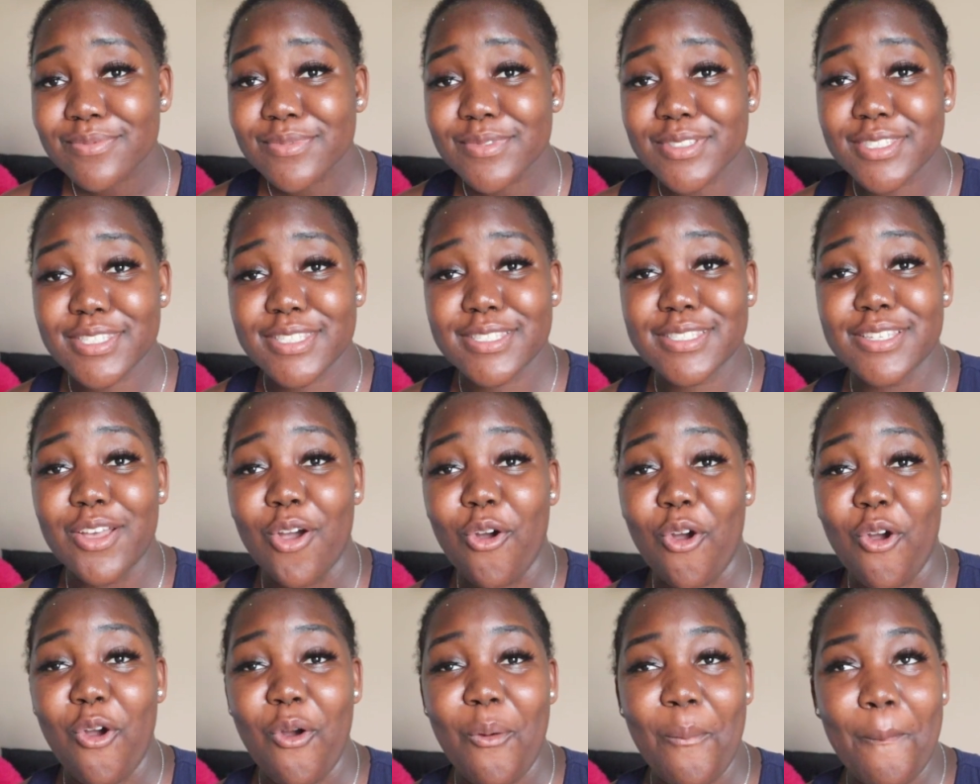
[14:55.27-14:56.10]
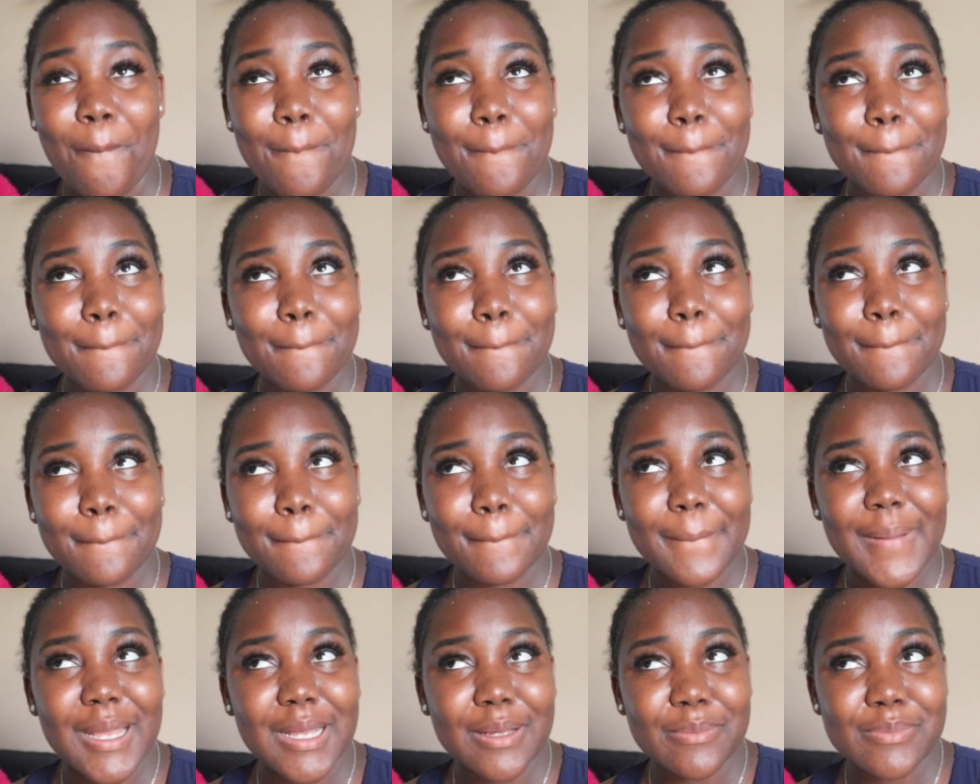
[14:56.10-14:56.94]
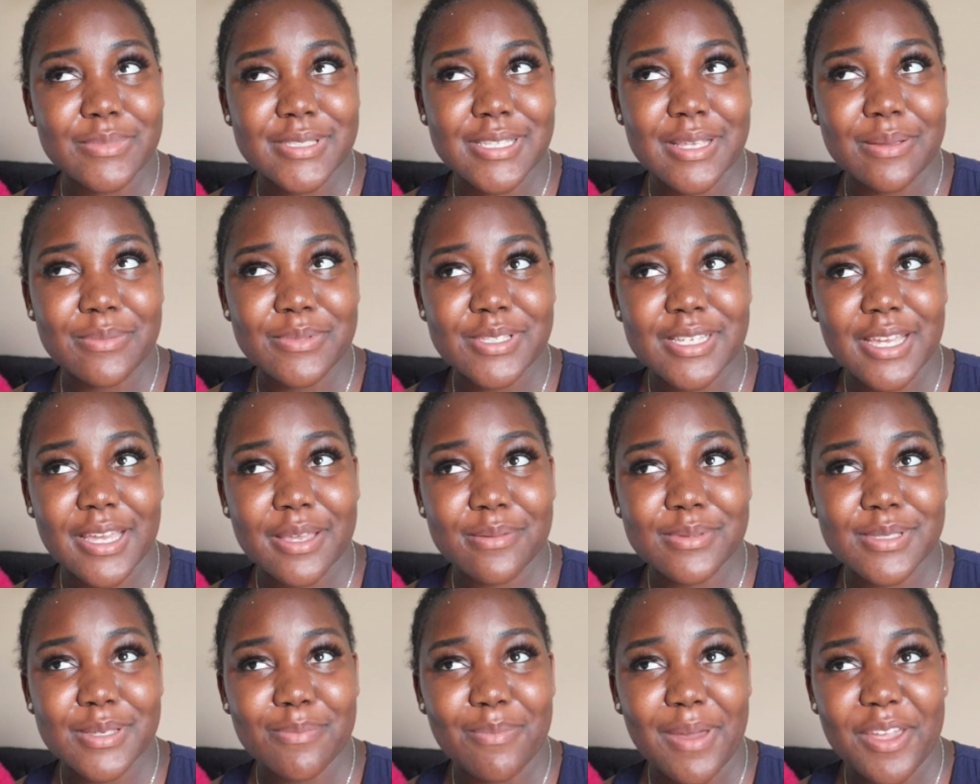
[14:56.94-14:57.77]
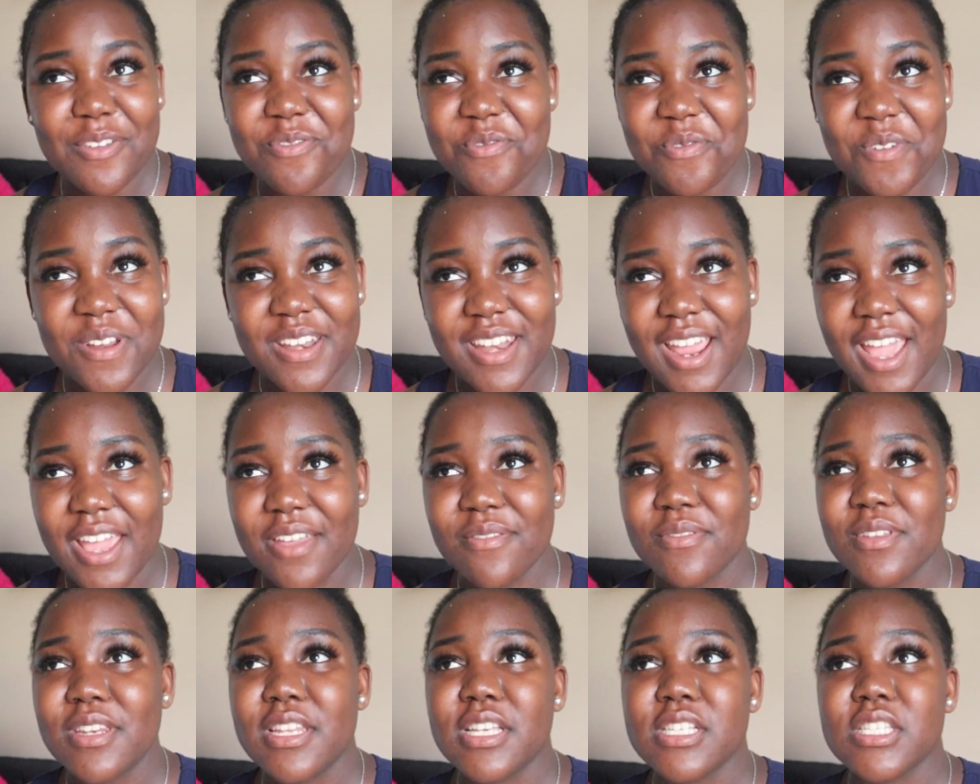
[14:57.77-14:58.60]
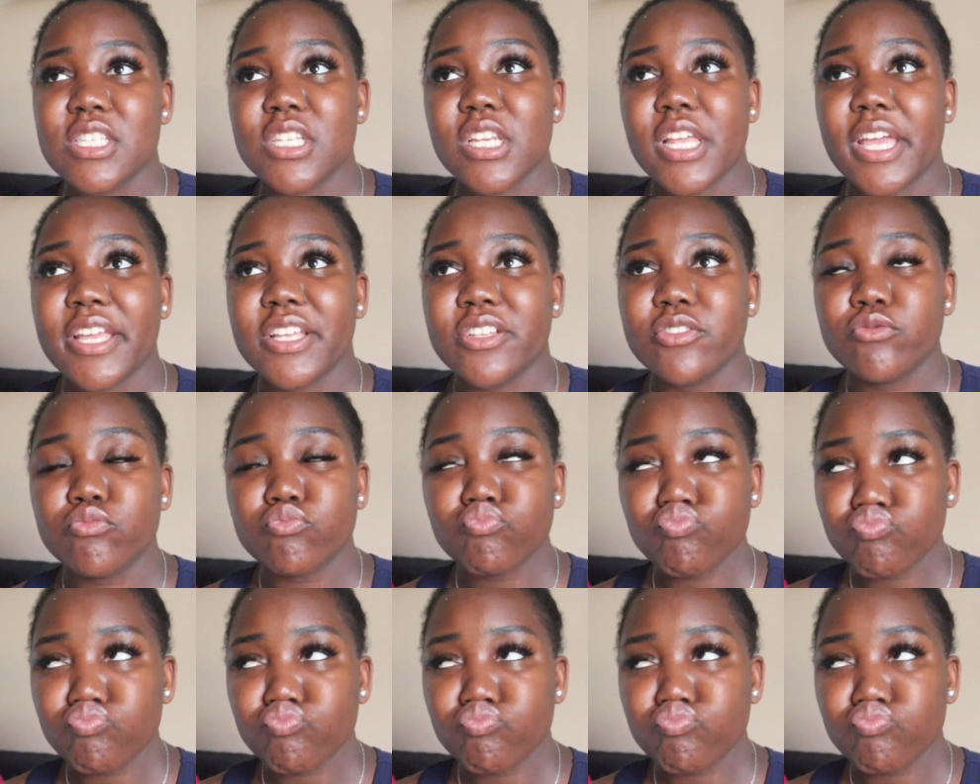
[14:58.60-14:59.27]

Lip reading: So sometimes. My friend Ivy does it like